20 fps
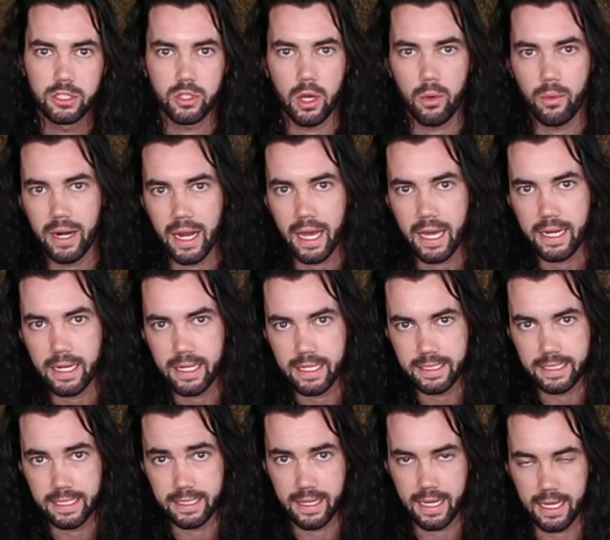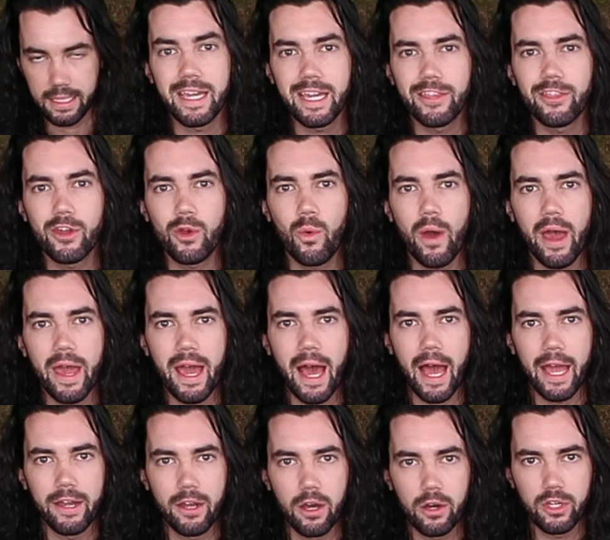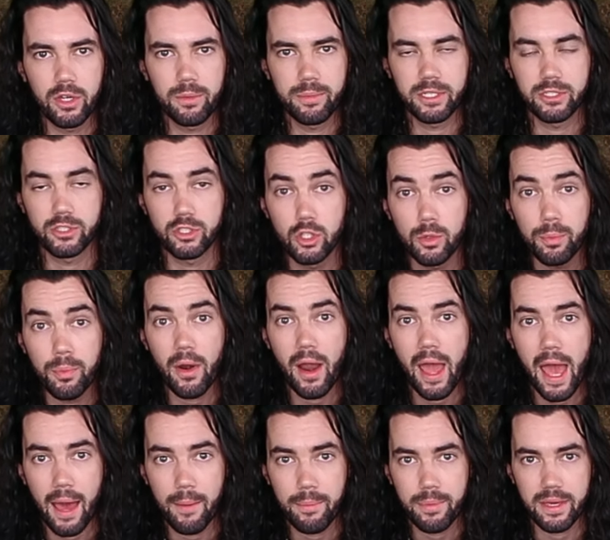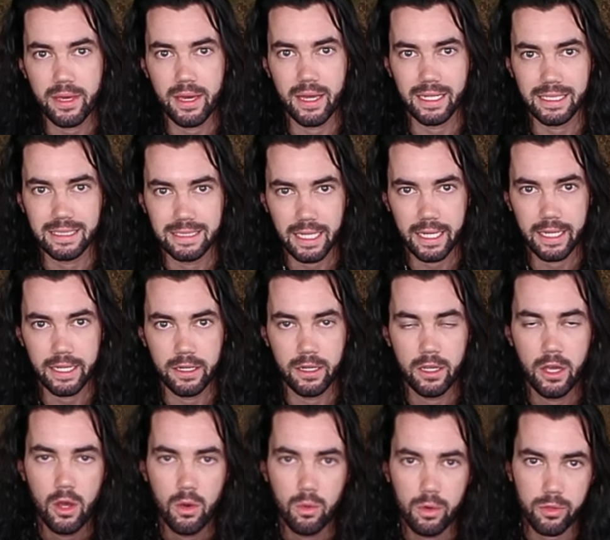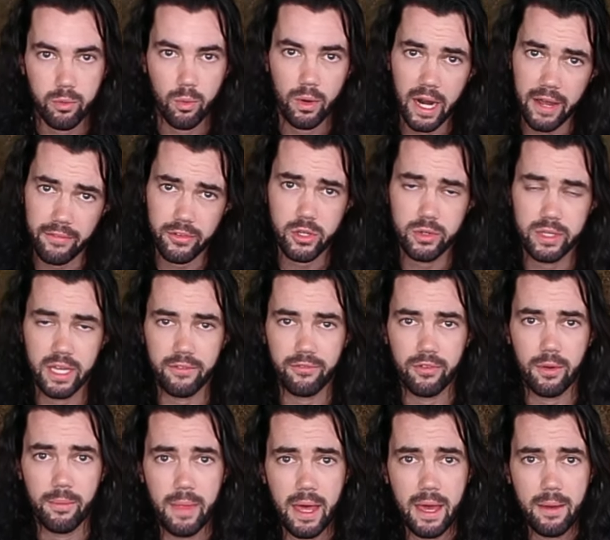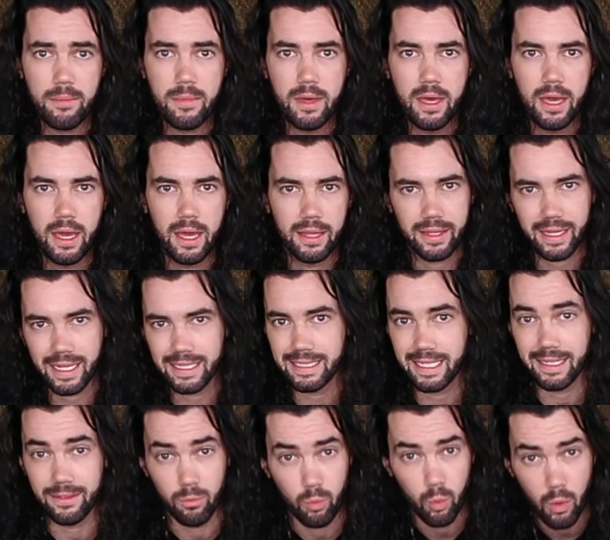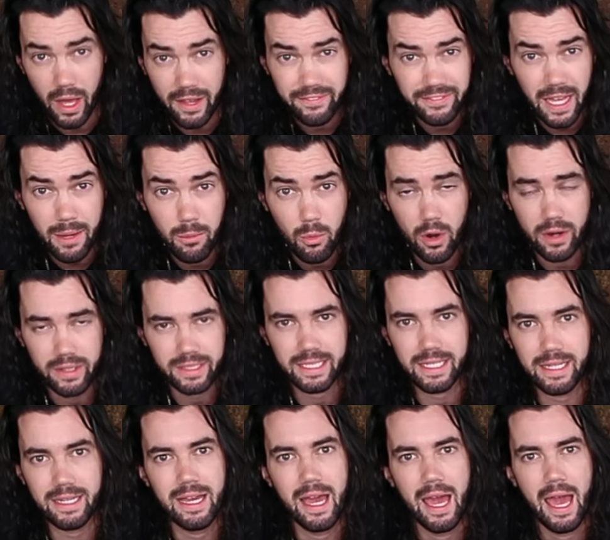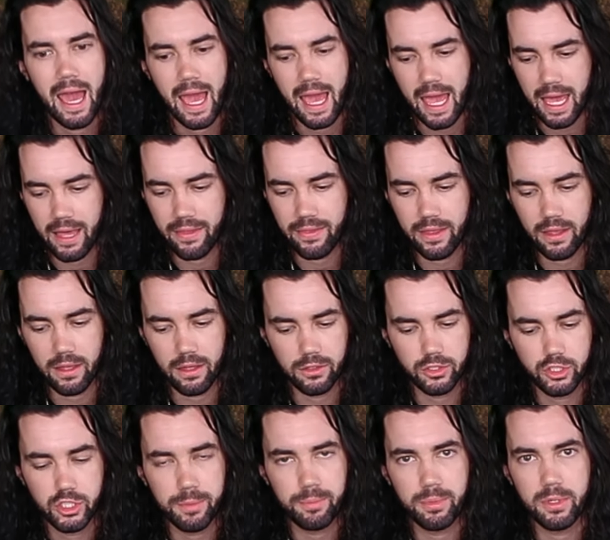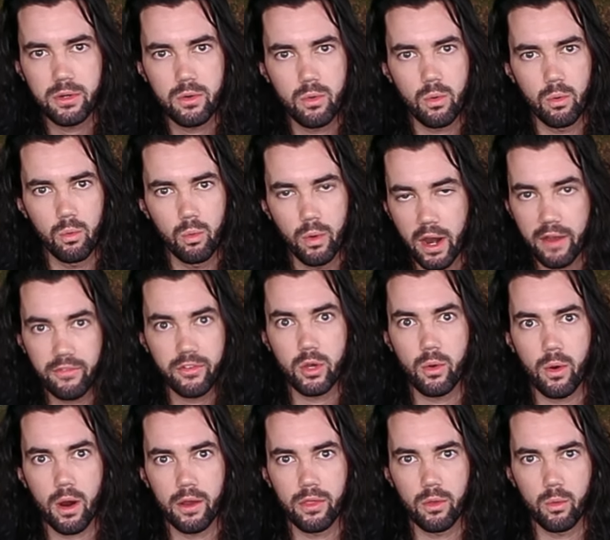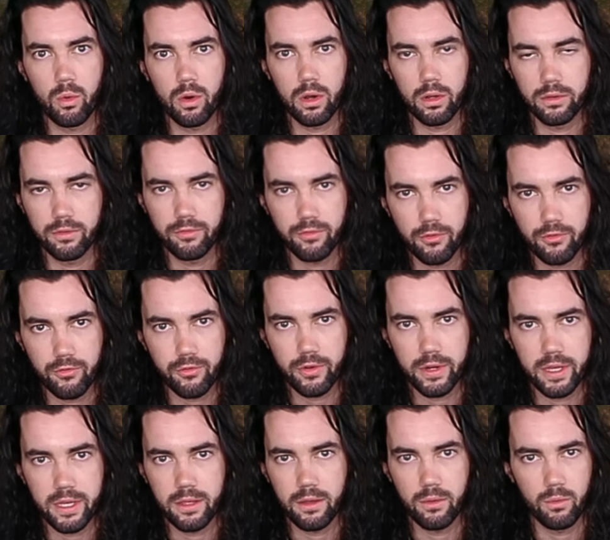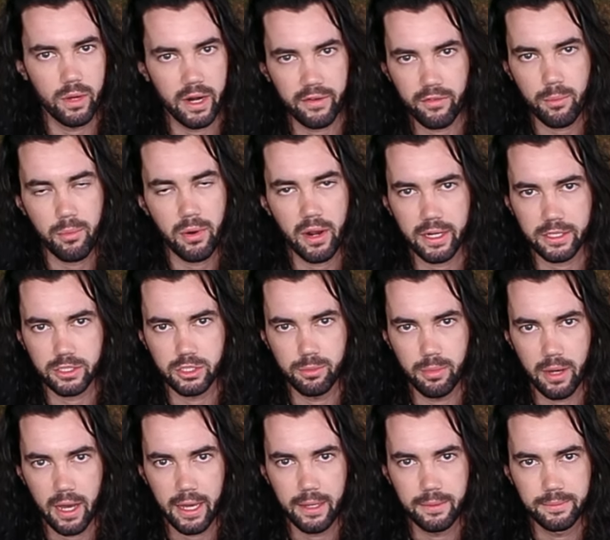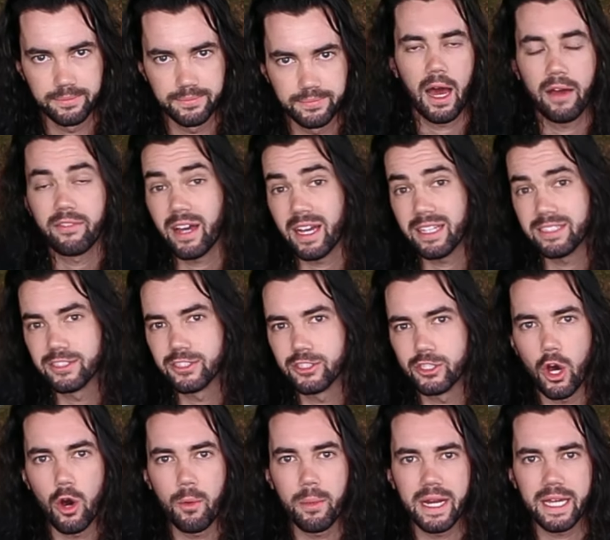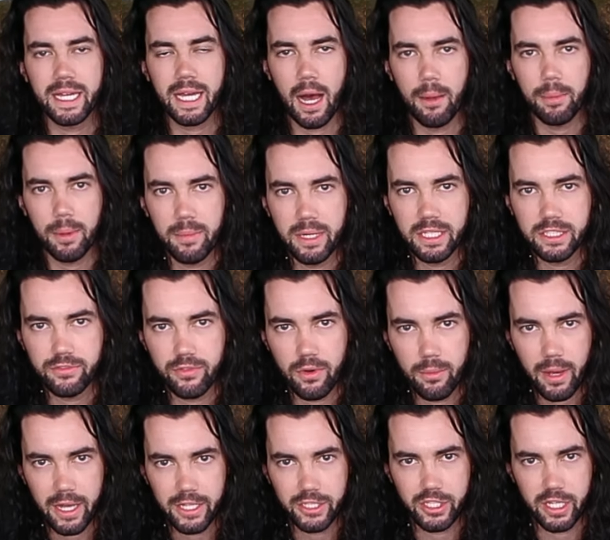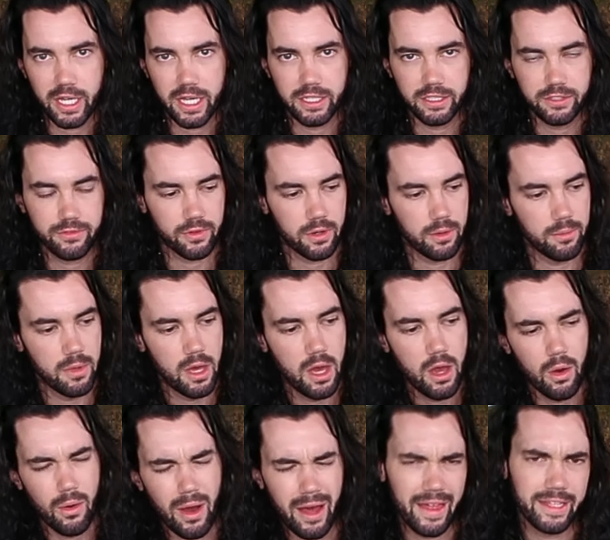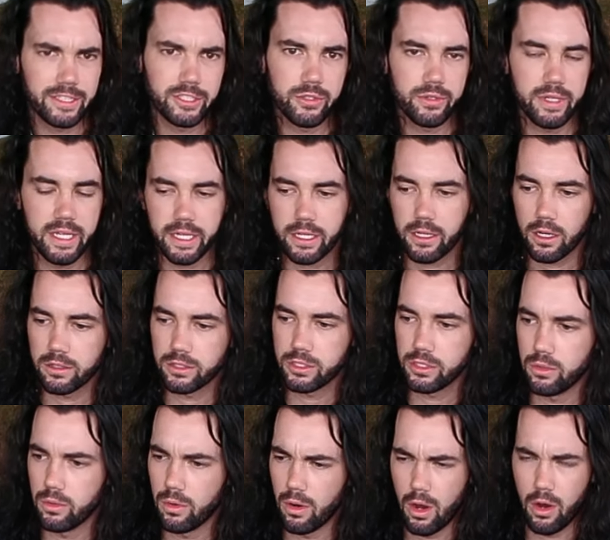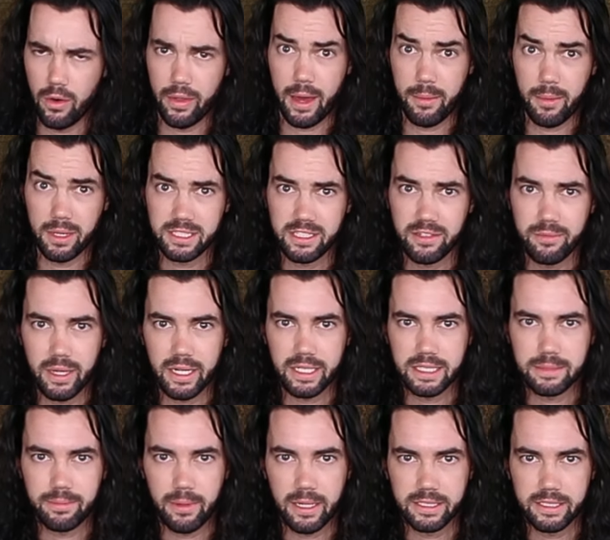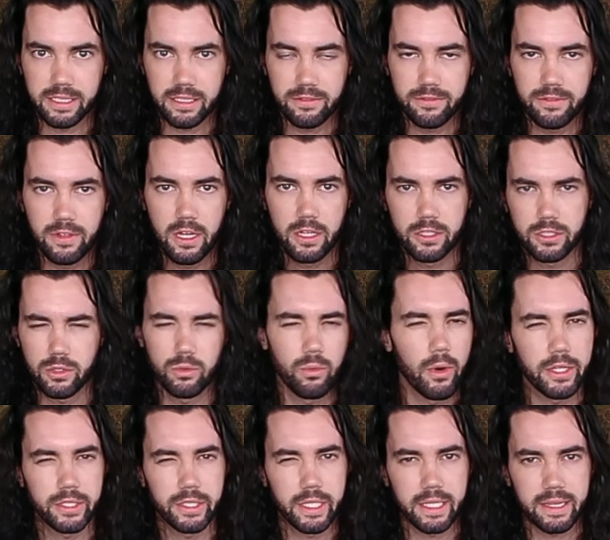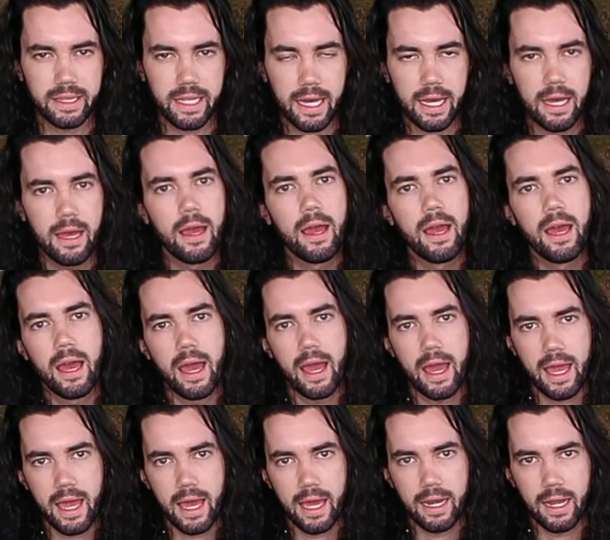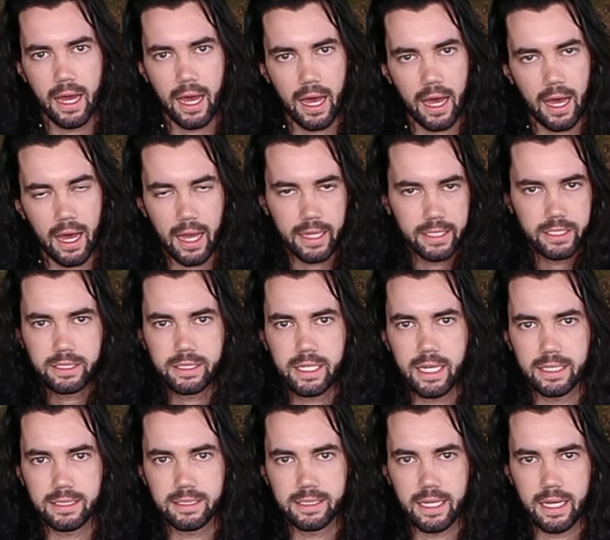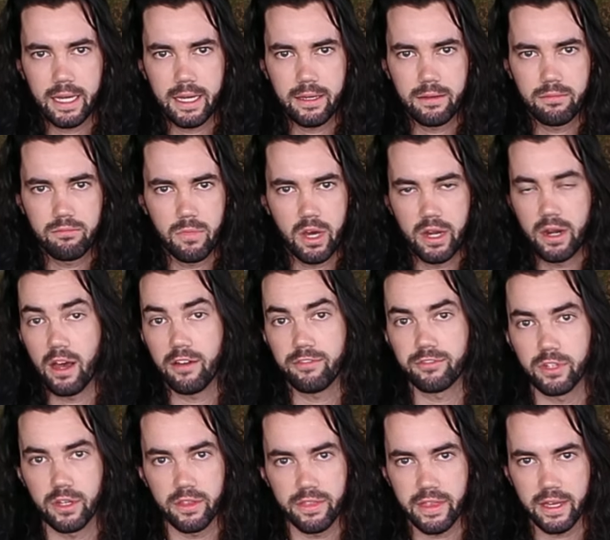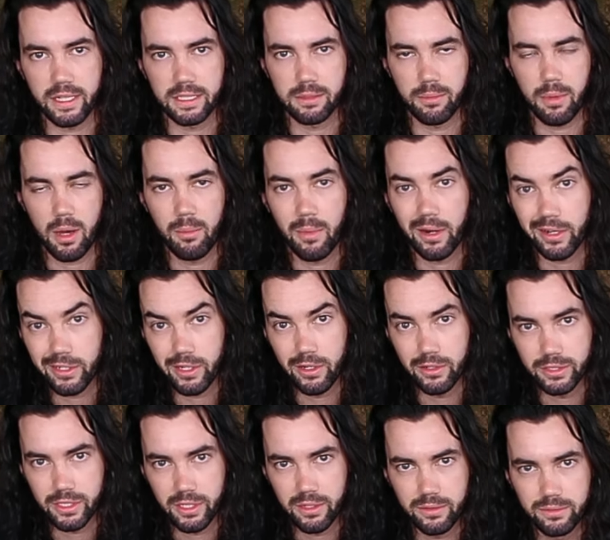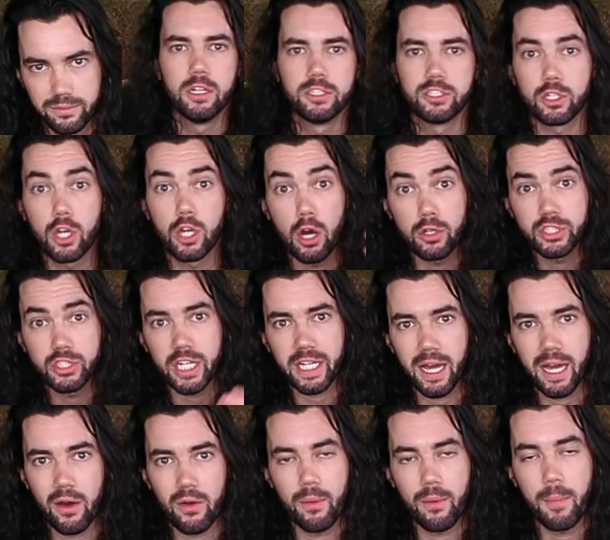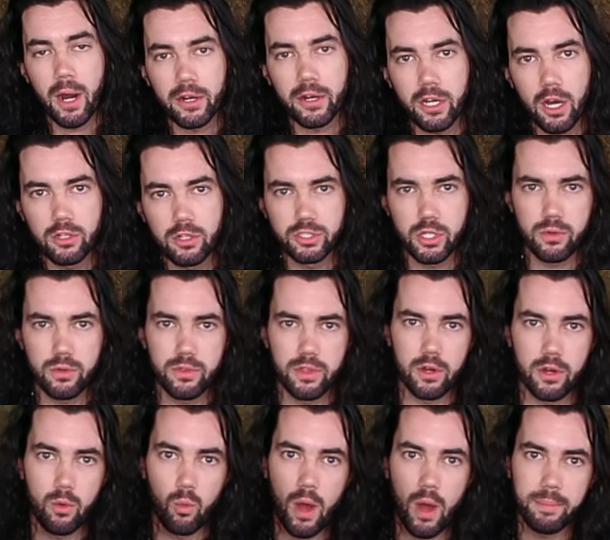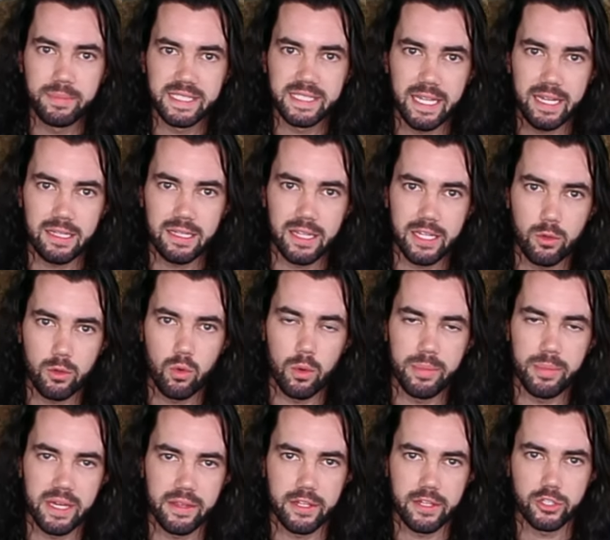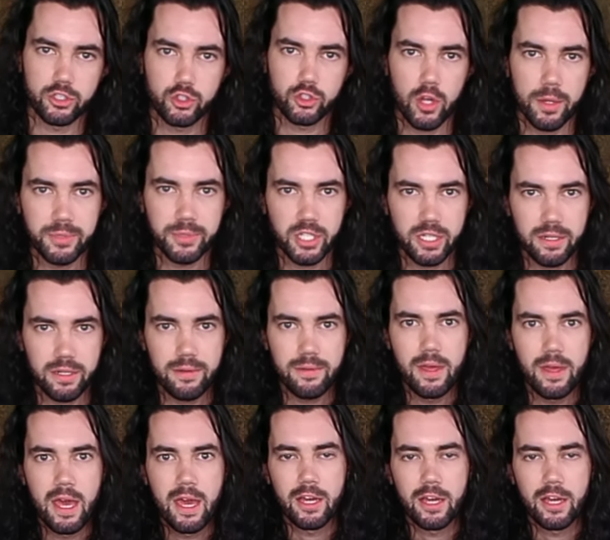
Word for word: So I went ahead and did that. Either way, I know you'll be super happy and excited with whatever you get from them. And like I said, lifetime warranty, and they'll ship you wherever you are in the world for free, whatever products you buy. I've gotten so many compliments from my chains from, wow, that's unique to, oh, that must have been expensive, to where'd you get that? And I just can't say enough good things about Marcozo. So go check out Marcozo. Their website link will be in the description.